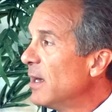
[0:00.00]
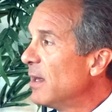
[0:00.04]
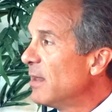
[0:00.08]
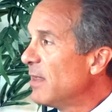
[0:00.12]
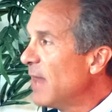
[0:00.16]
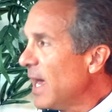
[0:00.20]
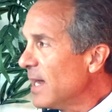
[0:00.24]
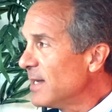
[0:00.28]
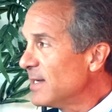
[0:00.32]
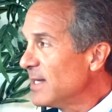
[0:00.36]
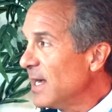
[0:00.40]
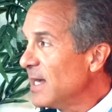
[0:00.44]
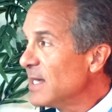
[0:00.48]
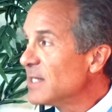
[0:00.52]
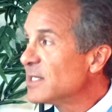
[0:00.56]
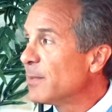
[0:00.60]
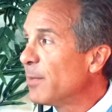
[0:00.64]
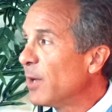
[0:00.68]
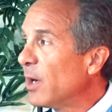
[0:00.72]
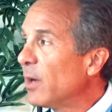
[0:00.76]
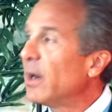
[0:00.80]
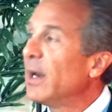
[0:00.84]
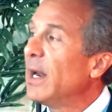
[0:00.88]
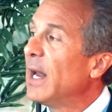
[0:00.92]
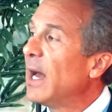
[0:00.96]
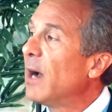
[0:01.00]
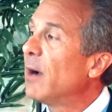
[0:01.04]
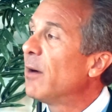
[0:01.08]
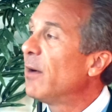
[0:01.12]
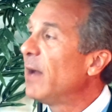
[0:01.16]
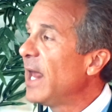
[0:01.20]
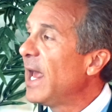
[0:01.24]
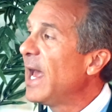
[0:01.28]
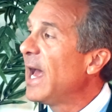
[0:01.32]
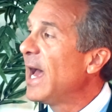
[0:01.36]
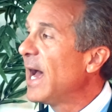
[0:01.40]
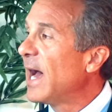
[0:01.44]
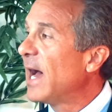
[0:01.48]
That takes about an hour and
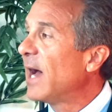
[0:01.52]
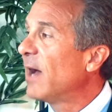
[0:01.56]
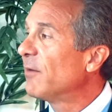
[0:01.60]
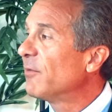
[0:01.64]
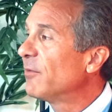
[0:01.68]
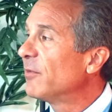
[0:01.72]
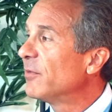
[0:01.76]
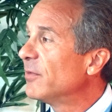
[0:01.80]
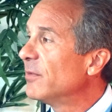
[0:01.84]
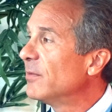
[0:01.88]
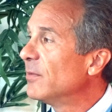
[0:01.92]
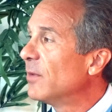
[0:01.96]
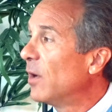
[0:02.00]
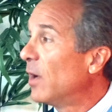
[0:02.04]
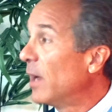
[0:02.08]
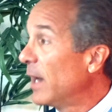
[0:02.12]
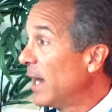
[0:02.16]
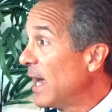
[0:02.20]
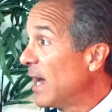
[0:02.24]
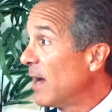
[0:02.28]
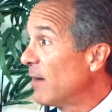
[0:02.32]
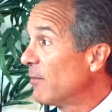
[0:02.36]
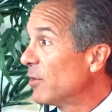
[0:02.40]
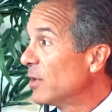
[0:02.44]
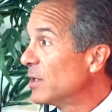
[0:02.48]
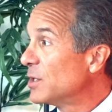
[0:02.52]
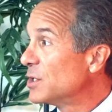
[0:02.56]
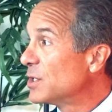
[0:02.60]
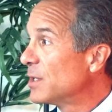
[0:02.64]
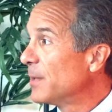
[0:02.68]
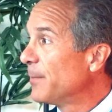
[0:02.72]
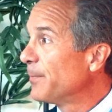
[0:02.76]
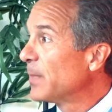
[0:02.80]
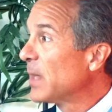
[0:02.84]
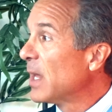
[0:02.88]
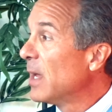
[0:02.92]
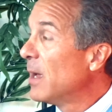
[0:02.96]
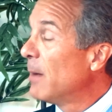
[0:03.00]
a half on average.
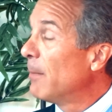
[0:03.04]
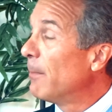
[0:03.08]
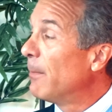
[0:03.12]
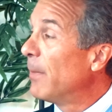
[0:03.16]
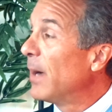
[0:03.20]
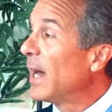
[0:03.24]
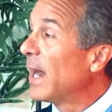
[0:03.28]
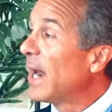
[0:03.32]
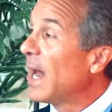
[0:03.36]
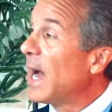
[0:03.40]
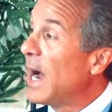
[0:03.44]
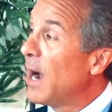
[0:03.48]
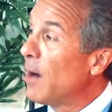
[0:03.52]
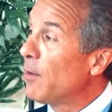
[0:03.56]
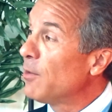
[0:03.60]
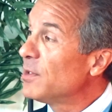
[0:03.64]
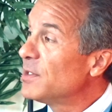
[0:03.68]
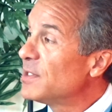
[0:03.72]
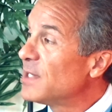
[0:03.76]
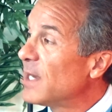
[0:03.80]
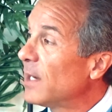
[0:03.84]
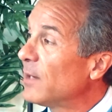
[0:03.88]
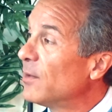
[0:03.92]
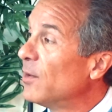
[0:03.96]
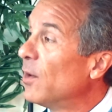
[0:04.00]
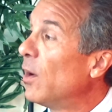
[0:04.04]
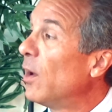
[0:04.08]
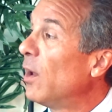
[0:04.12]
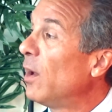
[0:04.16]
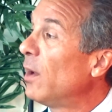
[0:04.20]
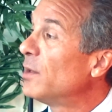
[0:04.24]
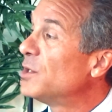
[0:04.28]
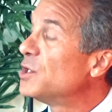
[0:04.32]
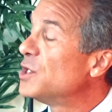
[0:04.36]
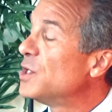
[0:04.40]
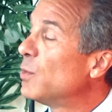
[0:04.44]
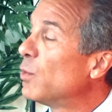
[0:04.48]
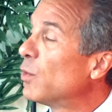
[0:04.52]
But our
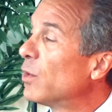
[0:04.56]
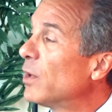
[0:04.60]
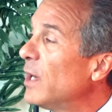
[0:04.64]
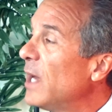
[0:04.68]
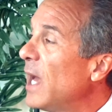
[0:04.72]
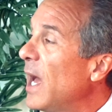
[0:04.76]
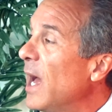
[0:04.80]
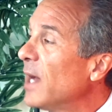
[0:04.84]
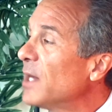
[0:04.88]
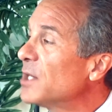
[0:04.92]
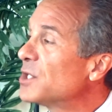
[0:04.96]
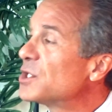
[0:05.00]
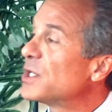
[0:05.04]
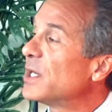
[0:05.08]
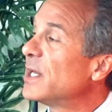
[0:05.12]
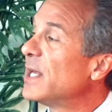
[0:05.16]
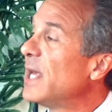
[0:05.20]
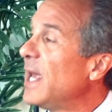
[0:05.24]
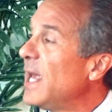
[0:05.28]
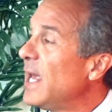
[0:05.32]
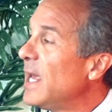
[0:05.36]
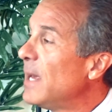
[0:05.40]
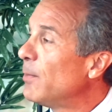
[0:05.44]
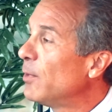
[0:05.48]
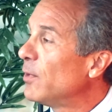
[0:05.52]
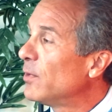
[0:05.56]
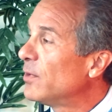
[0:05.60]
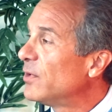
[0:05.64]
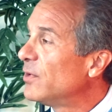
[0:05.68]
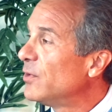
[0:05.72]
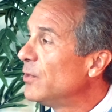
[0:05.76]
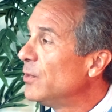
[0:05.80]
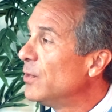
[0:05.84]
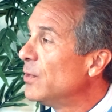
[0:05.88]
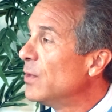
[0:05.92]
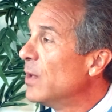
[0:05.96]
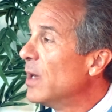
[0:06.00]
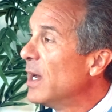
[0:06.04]
technology, we're actually able
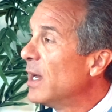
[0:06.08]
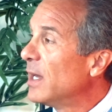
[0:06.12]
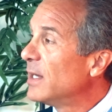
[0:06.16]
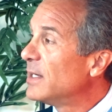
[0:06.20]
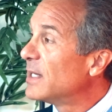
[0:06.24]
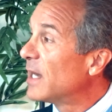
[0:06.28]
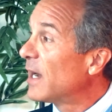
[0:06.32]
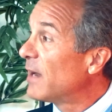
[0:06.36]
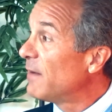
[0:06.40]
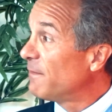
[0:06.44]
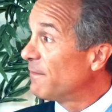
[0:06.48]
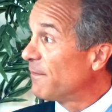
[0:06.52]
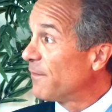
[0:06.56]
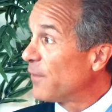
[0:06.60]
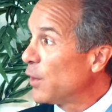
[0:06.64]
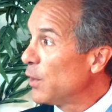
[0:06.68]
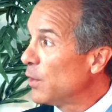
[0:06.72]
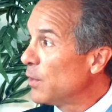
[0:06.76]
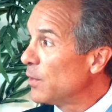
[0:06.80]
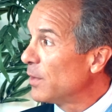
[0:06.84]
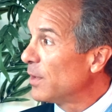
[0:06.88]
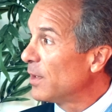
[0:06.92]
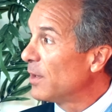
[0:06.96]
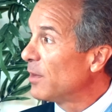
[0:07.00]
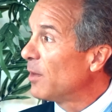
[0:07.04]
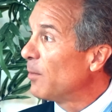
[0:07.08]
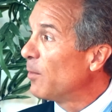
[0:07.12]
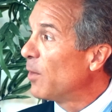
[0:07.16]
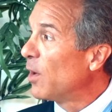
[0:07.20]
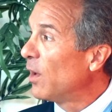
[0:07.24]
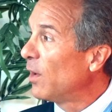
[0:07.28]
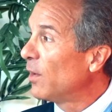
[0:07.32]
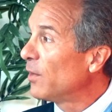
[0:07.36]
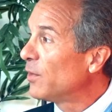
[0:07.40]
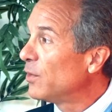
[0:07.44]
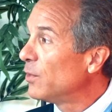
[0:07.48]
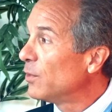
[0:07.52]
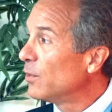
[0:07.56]
to divert the
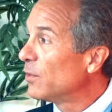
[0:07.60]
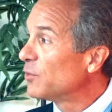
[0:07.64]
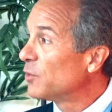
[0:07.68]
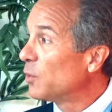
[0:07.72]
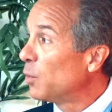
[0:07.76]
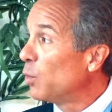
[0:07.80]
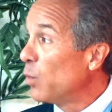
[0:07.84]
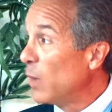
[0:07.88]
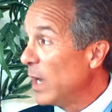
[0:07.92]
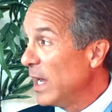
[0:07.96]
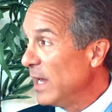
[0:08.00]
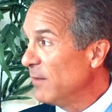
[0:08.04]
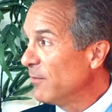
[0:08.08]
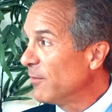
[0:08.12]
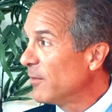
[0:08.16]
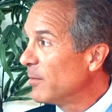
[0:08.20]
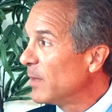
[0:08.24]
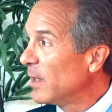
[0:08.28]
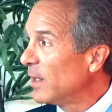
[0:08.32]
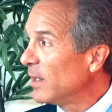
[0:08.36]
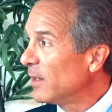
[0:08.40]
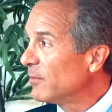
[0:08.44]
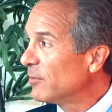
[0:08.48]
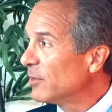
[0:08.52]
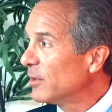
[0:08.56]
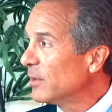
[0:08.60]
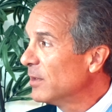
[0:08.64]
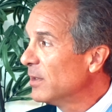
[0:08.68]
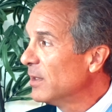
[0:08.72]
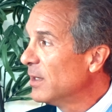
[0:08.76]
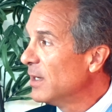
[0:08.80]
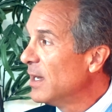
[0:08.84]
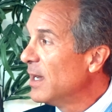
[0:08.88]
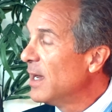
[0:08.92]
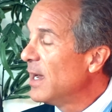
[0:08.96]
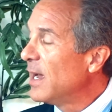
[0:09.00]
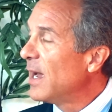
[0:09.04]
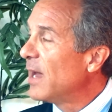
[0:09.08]
molecules away from the liver,
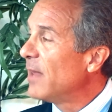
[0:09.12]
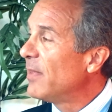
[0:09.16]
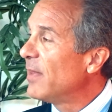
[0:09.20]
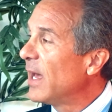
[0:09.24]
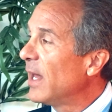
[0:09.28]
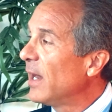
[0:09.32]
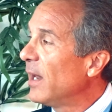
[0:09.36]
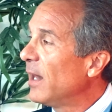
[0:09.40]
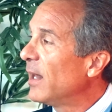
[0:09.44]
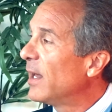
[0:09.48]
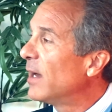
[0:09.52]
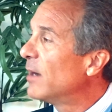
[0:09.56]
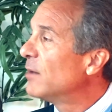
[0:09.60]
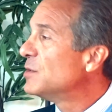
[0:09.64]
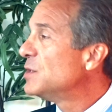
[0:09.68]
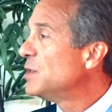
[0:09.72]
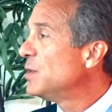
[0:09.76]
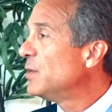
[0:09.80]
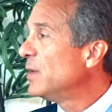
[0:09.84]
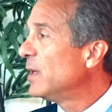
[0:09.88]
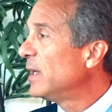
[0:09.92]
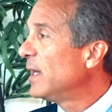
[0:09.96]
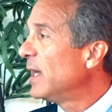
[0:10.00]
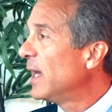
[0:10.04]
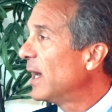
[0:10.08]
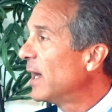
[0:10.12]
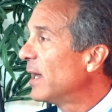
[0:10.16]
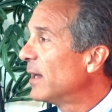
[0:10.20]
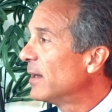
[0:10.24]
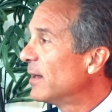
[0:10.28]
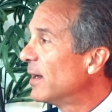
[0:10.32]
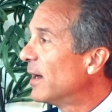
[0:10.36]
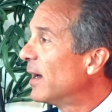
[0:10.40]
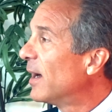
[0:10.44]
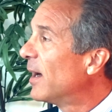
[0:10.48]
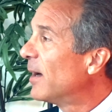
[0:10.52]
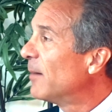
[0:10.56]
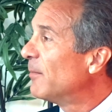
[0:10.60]
and that allows you to get
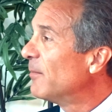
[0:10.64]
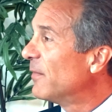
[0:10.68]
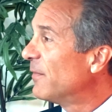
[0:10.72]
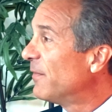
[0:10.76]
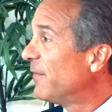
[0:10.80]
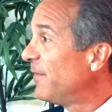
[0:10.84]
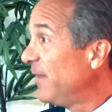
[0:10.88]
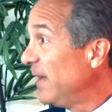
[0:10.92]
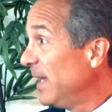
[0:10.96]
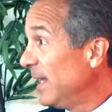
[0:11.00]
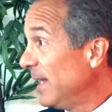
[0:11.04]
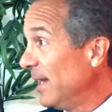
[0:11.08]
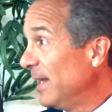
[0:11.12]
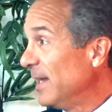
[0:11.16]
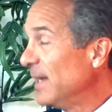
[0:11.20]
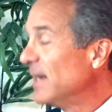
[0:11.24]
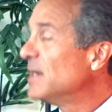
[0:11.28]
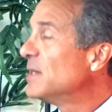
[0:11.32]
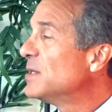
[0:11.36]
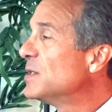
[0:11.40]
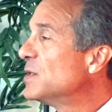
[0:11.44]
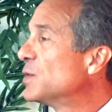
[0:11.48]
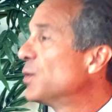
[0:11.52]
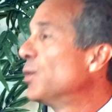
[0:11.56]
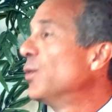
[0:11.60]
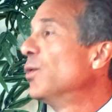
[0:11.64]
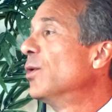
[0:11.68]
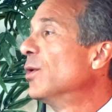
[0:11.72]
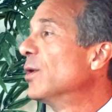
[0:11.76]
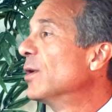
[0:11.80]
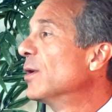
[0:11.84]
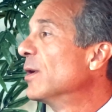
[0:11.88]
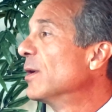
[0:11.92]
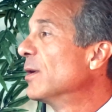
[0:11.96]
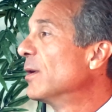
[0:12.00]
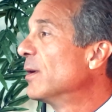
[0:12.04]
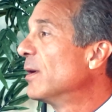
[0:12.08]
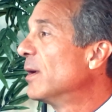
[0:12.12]
feelings
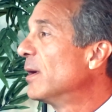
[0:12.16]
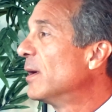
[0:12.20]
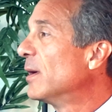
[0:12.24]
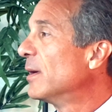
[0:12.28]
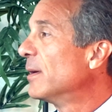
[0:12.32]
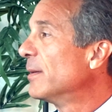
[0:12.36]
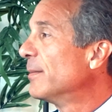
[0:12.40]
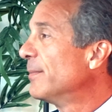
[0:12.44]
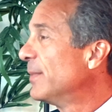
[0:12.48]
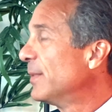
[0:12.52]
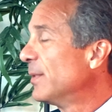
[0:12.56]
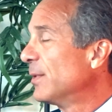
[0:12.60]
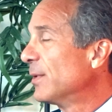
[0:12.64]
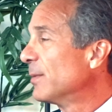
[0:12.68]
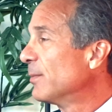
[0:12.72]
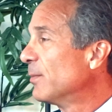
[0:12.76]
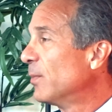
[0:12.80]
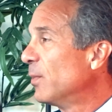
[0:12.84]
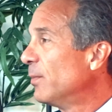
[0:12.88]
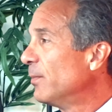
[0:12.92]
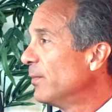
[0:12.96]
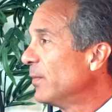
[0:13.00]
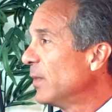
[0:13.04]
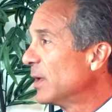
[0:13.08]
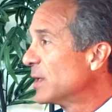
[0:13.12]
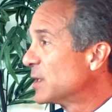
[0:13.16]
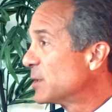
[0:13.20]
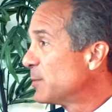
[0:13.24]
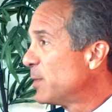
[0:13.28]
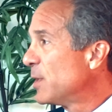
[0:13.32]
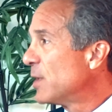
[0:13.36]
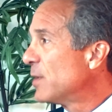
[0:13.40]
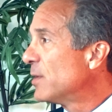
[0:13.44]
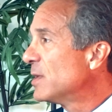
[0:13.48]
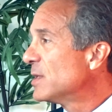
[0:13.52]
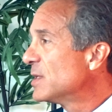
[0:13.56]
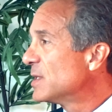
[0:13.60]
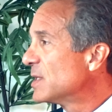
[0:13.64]
or
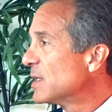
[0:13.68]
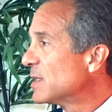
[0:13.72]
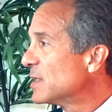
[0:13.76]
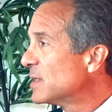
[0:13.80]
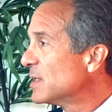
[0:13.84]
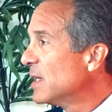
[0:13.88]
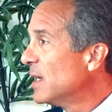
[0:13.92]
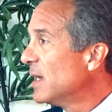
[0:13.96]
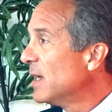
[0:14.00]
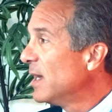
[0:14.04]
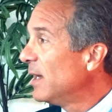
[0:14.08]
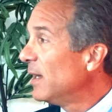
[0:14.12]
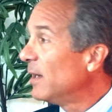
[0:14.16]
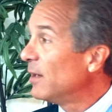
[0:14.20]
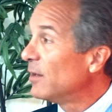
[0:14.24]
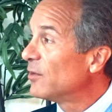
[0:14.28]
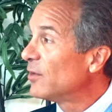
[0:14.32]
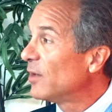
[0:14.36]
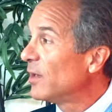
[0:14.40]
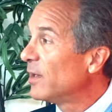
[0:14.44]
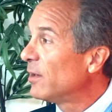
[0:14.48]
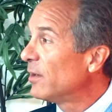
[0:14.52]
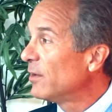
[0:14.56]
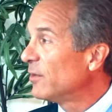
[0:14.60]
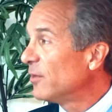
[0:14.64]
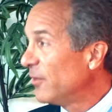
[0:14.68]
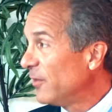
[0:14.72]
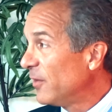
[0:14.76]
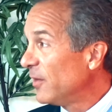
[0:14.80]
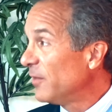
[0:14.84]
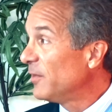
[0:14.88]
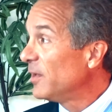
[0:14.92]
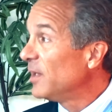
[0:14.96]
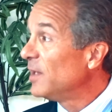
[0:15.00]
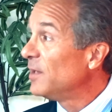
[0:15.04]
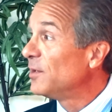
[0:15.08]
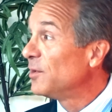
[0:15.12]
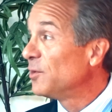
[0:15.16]
experiences in as little as
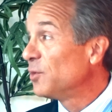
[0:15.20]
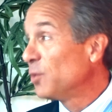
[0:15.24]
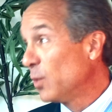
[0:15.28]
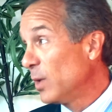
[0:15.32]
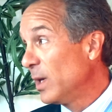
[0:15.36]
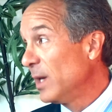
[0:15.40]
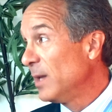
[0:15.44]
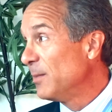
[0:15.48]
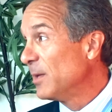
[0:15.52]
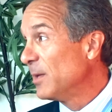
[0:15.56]
15 to 20